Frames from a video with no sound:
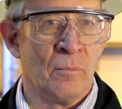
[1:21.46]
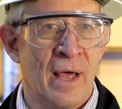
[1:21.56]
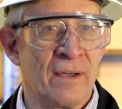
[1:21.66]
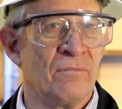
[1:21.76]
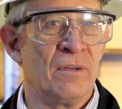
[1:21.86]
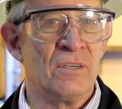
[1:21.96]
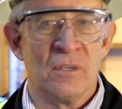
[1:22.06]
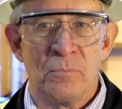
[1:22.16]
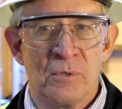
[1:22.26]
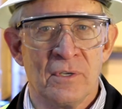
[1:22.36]
Black and Veatch
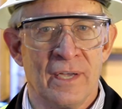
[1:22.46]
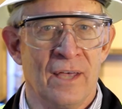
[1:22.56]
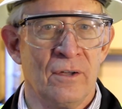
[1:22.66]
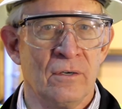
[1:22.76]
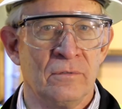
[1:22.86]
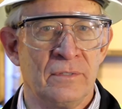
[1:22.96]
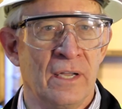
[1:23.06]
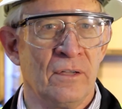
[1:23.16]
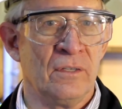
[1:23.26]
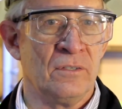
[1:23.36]
had put together
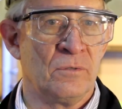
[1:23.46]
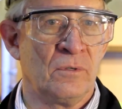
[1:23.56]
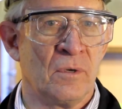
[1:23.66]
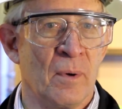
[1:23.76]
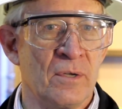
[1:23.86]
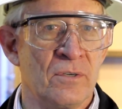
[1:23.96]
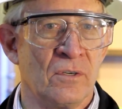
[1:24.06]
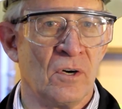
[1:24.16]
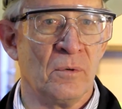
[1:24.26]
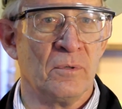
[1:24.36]
ten of these
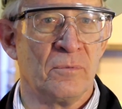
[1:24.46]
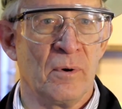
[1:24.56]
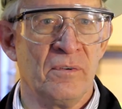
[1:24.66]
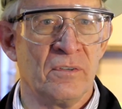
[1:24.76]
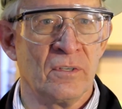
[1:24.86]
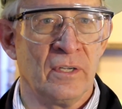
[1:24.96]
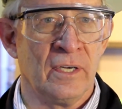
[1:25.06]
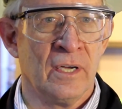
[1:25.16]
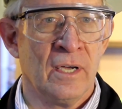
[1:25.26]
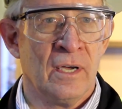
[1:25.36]
combustion turbines
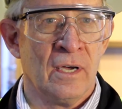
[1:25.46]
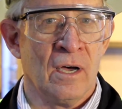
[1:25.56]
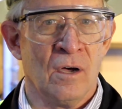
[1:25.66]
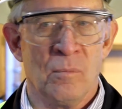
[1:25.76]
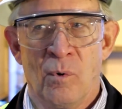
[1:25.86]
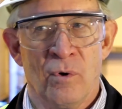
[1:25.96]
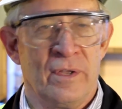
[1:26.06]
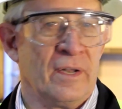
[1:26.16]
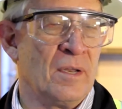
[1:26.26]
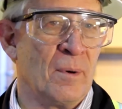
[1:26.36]
previously, um, more
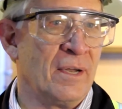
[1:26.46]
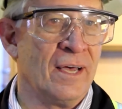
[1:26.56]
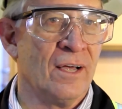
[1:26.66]
than anybody